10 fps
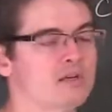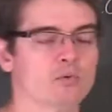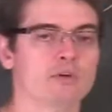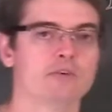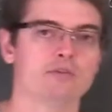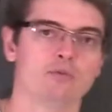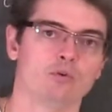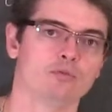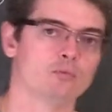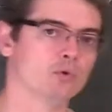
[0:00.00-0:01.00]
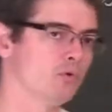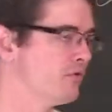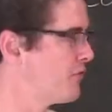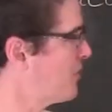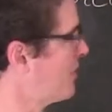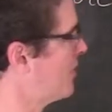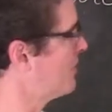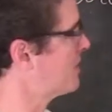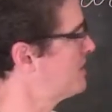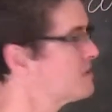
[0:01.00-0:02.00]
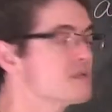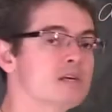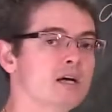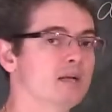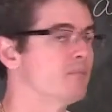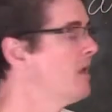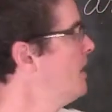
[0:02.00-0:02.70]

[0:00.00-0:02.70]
the derivative rule for arc sine.